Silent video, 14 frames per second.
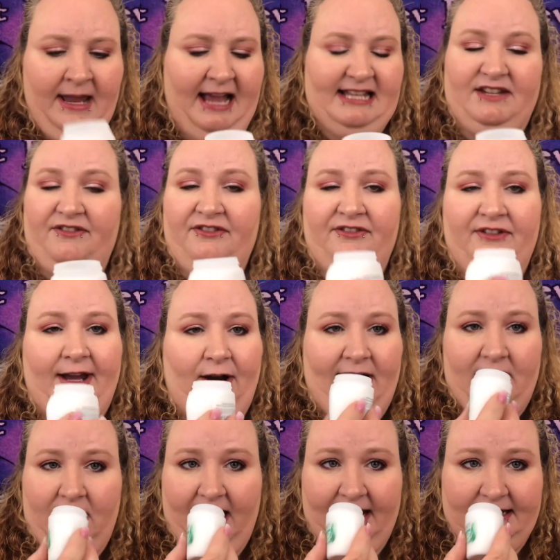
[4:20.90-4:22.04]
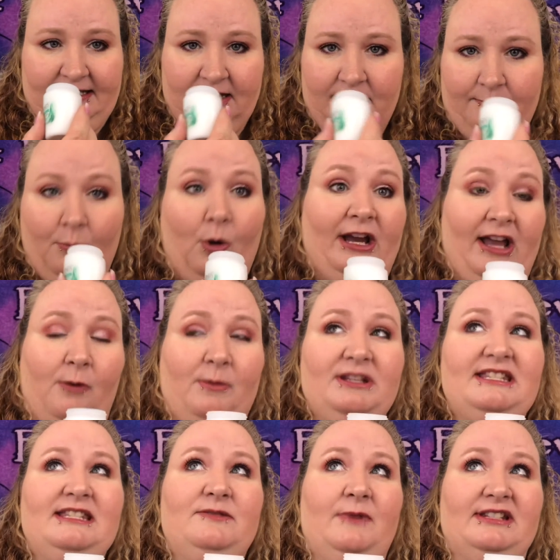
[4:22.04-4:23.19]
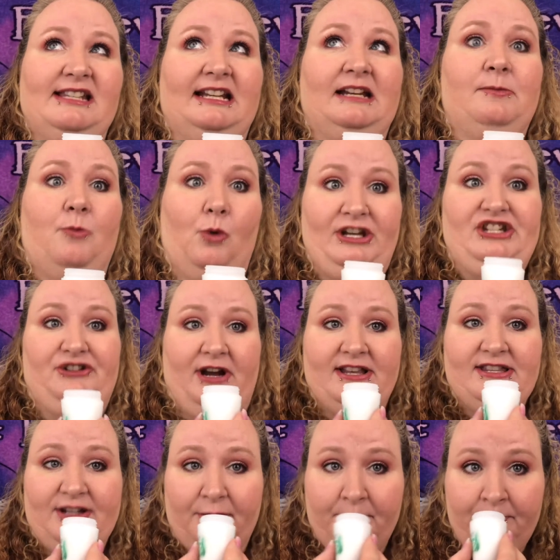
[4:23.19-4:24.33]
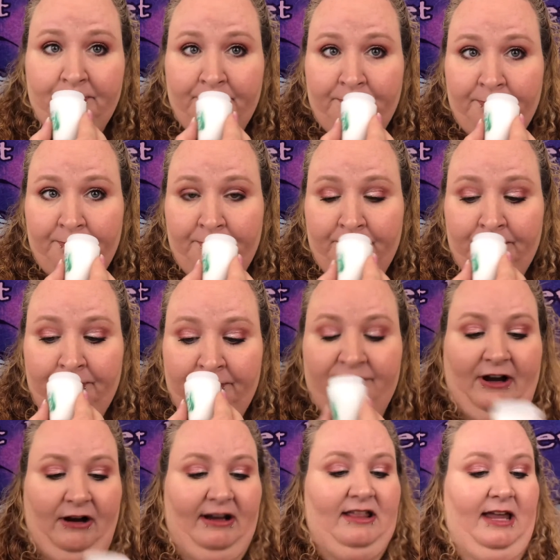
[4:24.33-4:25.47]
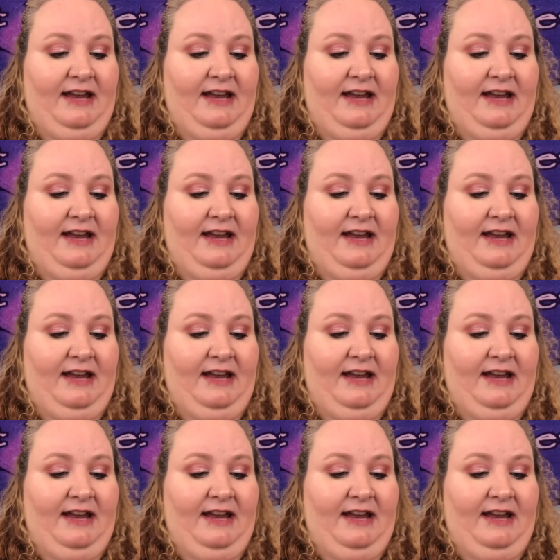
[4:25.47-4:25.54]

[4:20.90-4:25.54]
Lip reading: It has a very light, almost smells like moisturizer. Very